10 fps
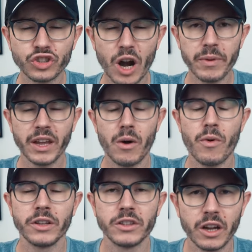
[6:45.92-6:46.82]
nootropic I
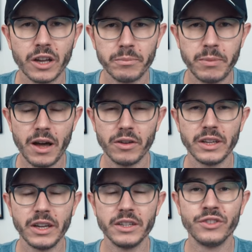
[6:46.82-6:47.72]
want to talk
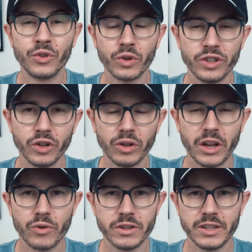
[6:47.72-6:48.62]
about is
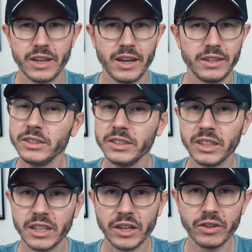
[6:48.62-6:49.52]
Rhodiola rosea. This
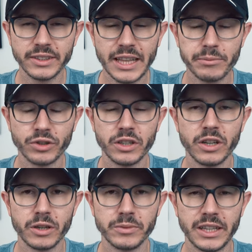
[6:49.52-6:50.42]
is another adaptogen
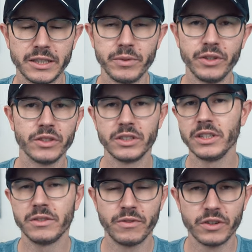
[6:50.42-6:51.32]
herb that has been
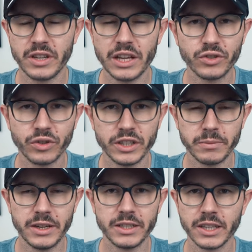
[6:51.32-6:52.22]
used for centuries,
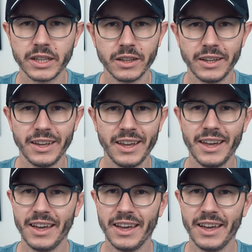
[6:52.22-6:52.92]
basically.